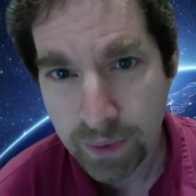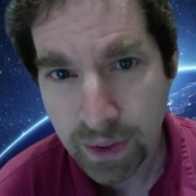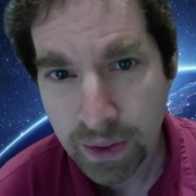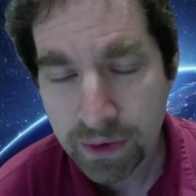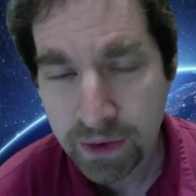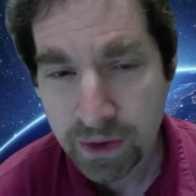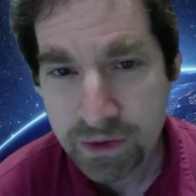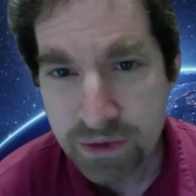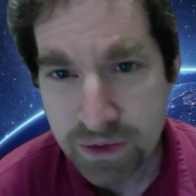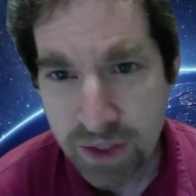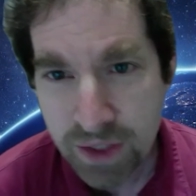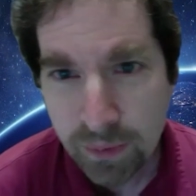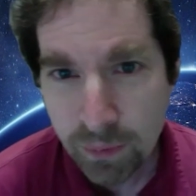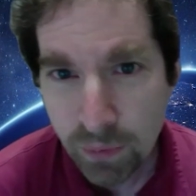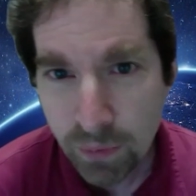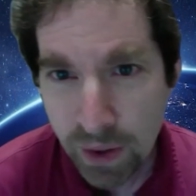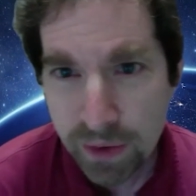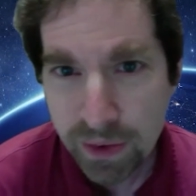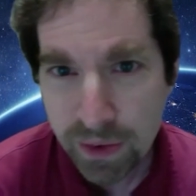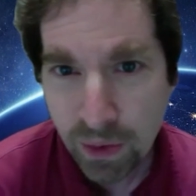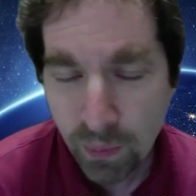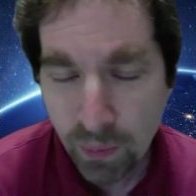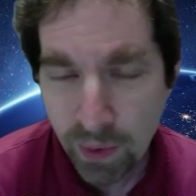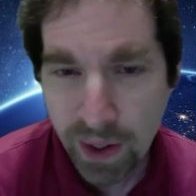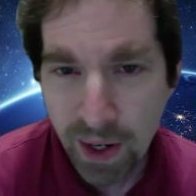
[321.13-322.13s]
In the same way
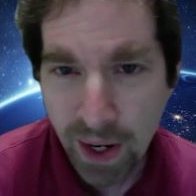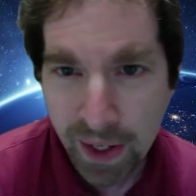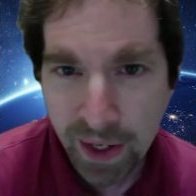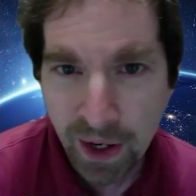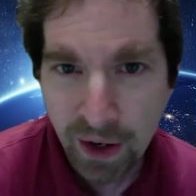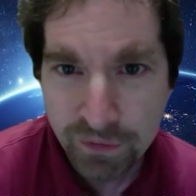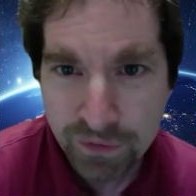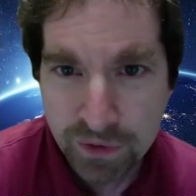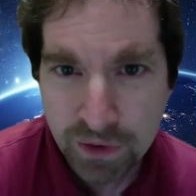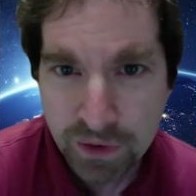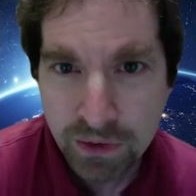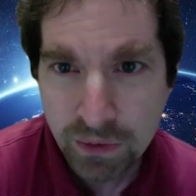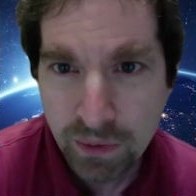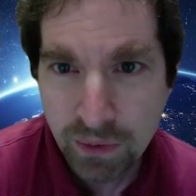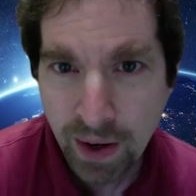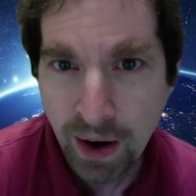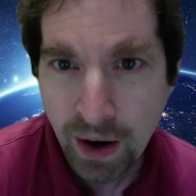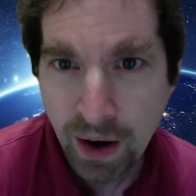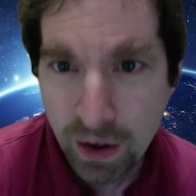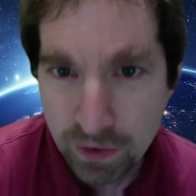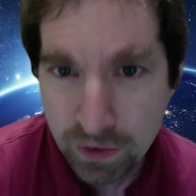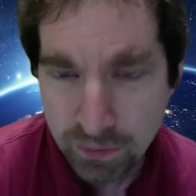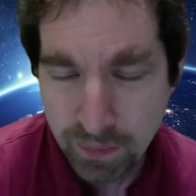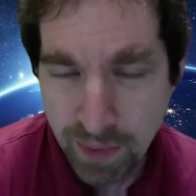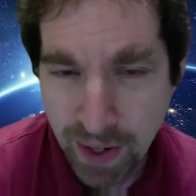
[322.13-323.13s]
that when I have to do
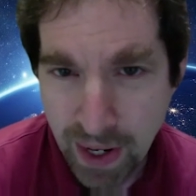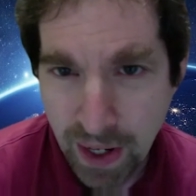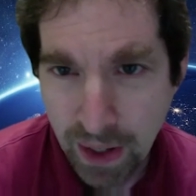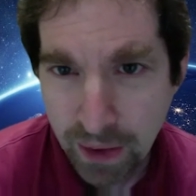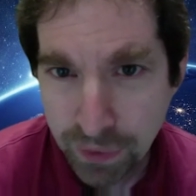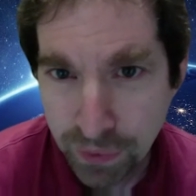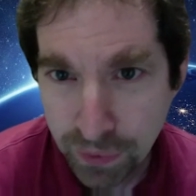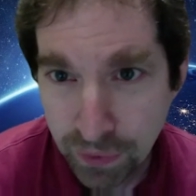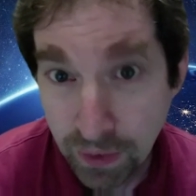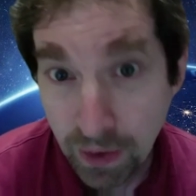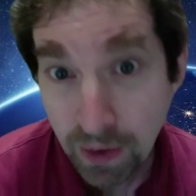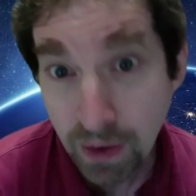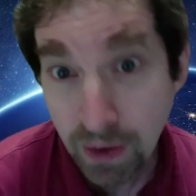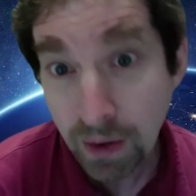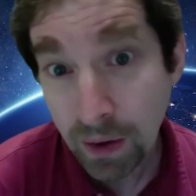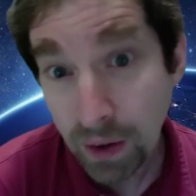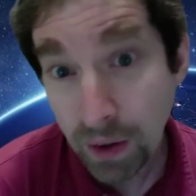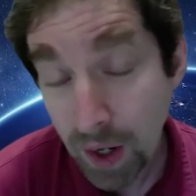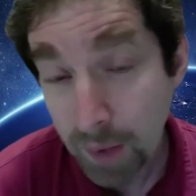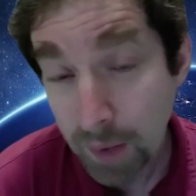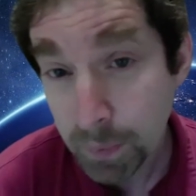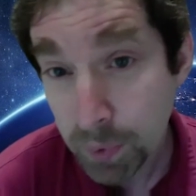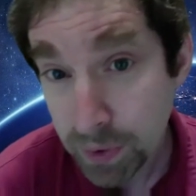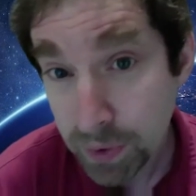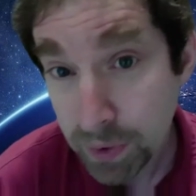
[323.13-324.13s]
hard math,
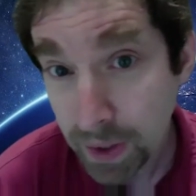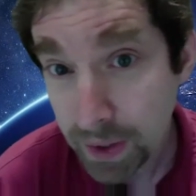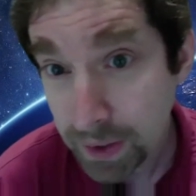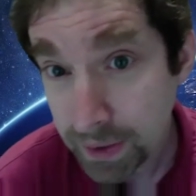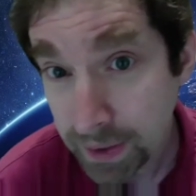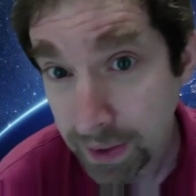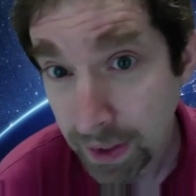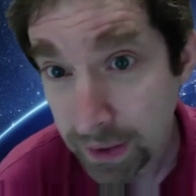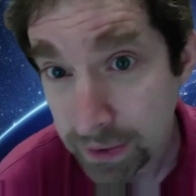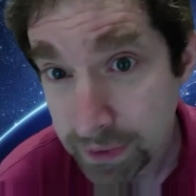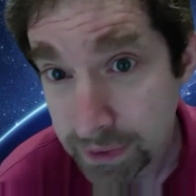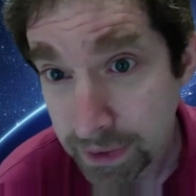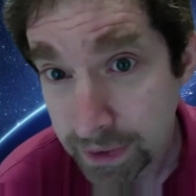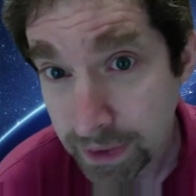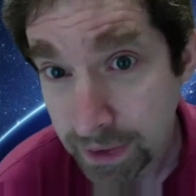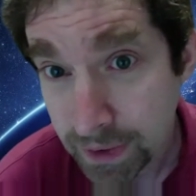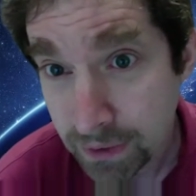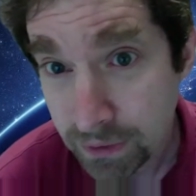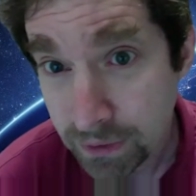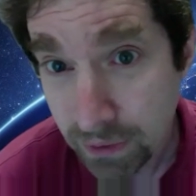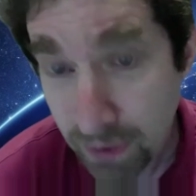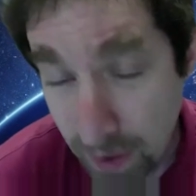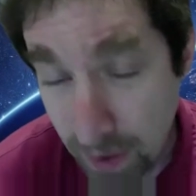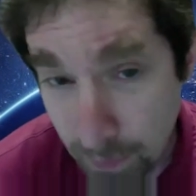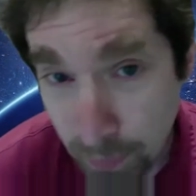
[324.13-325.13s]
I pull out a
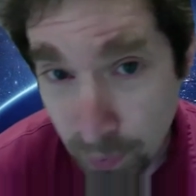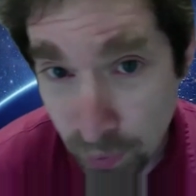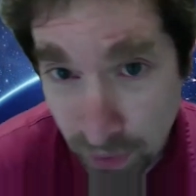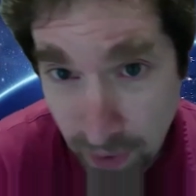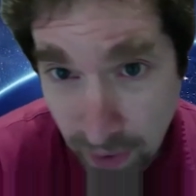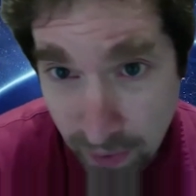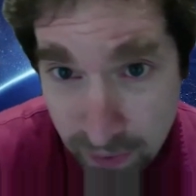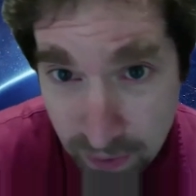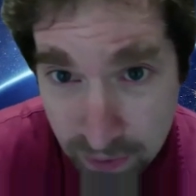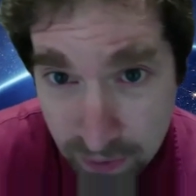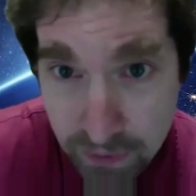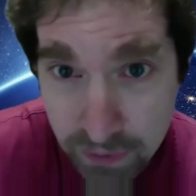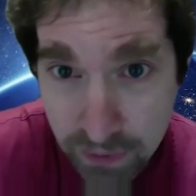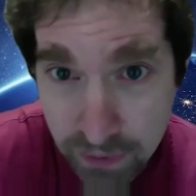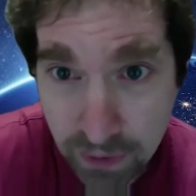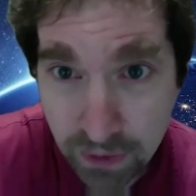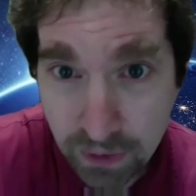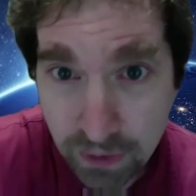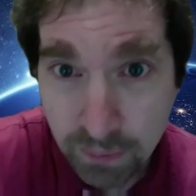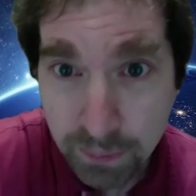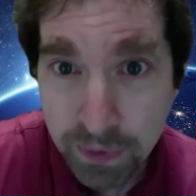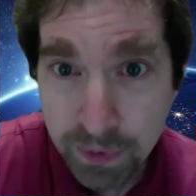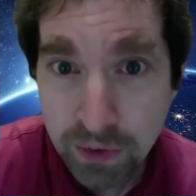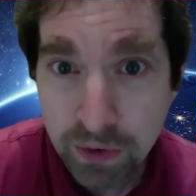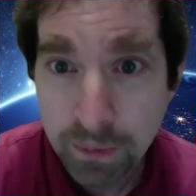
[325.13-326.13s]
calculator or I pull out a, a
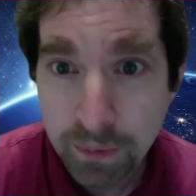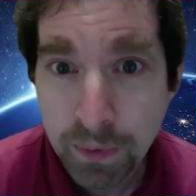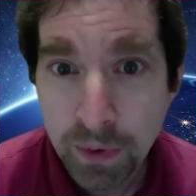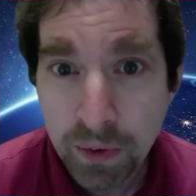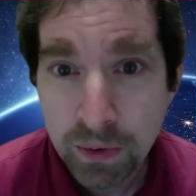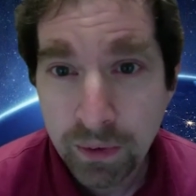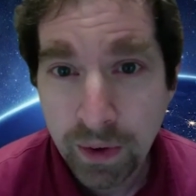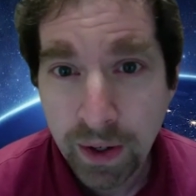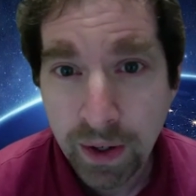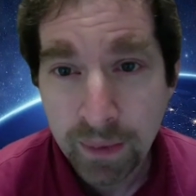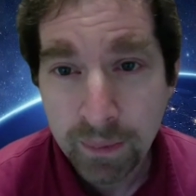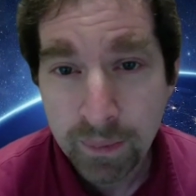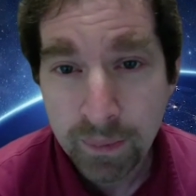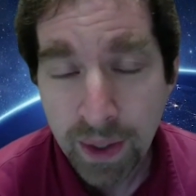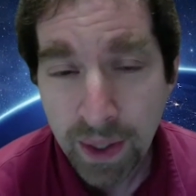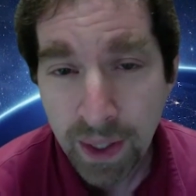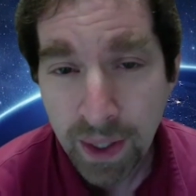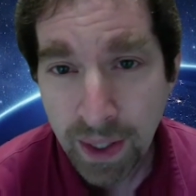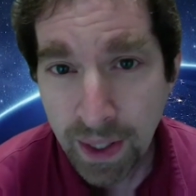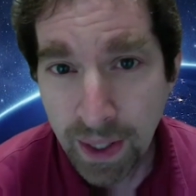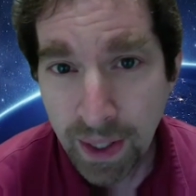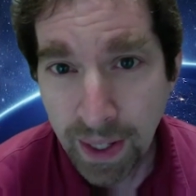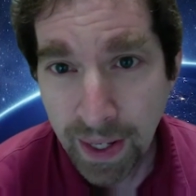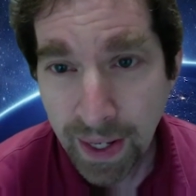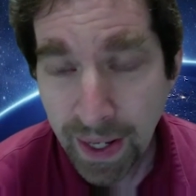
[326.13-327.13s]
computer program,
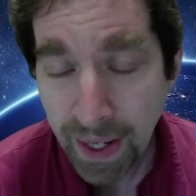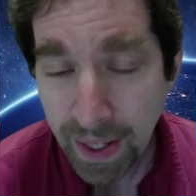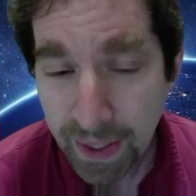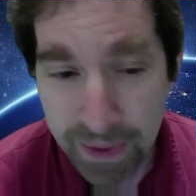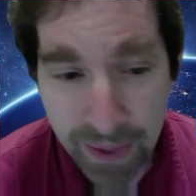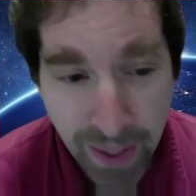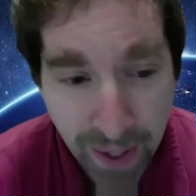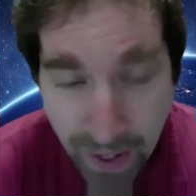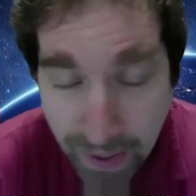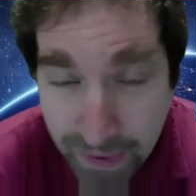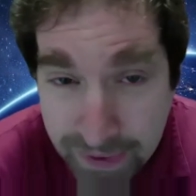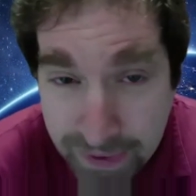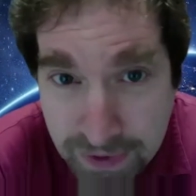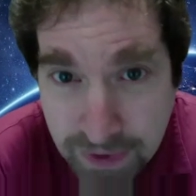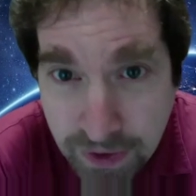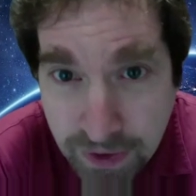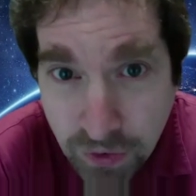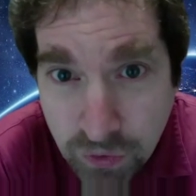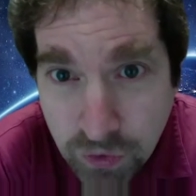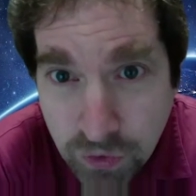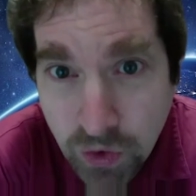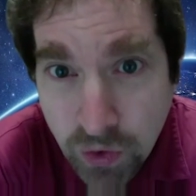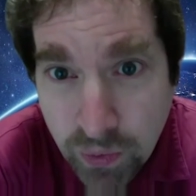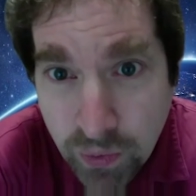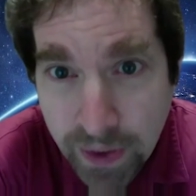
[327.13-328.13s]
and I still
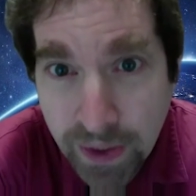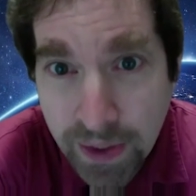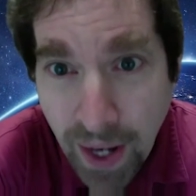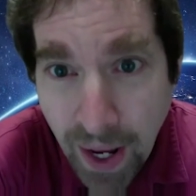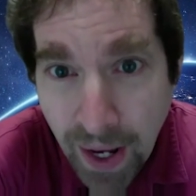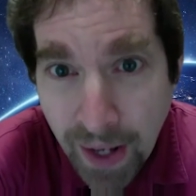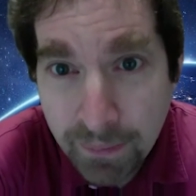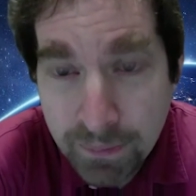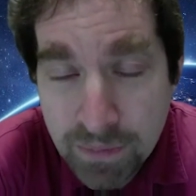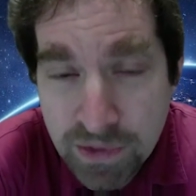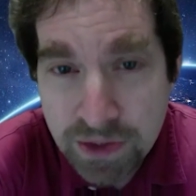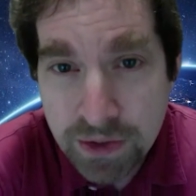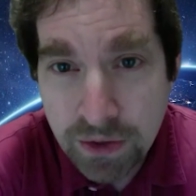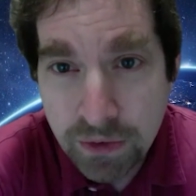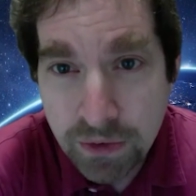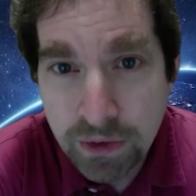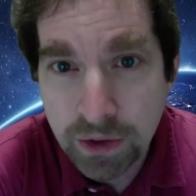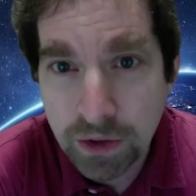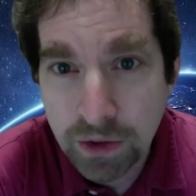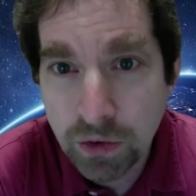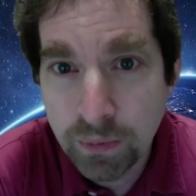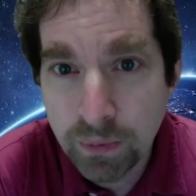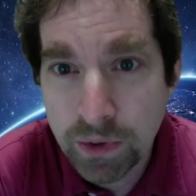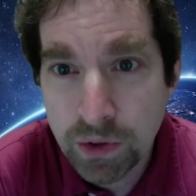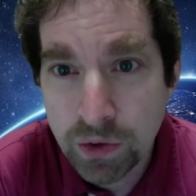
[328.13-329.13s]
do it. I'm still the
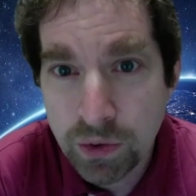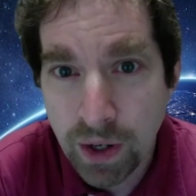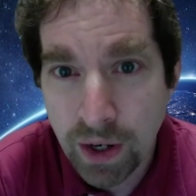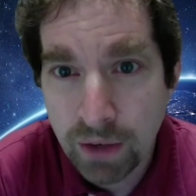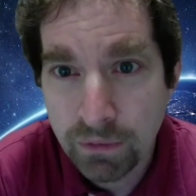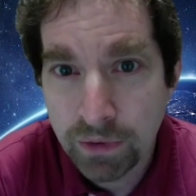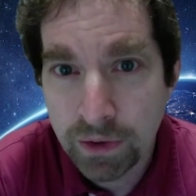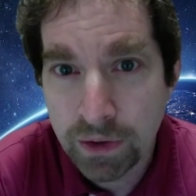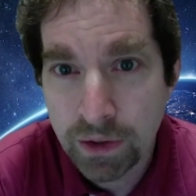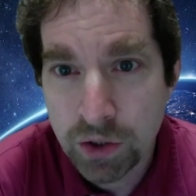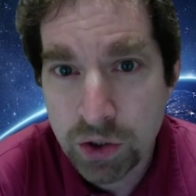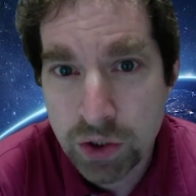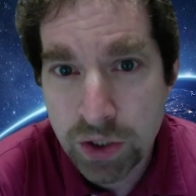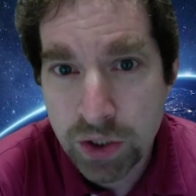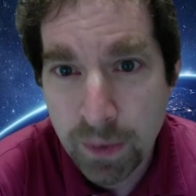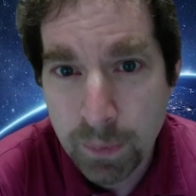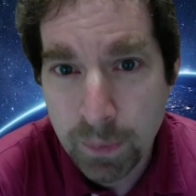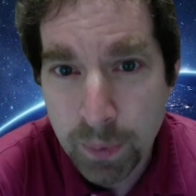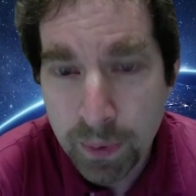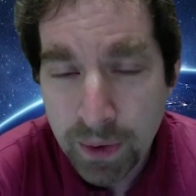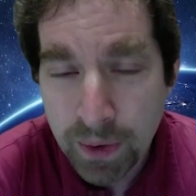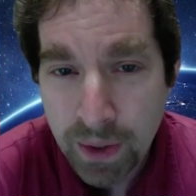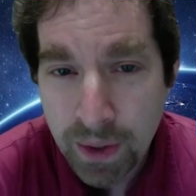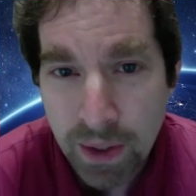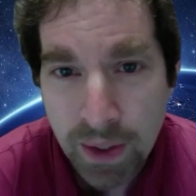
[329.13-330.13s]
human driving the
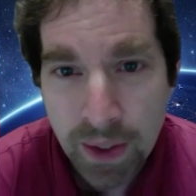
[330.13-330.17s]
ship.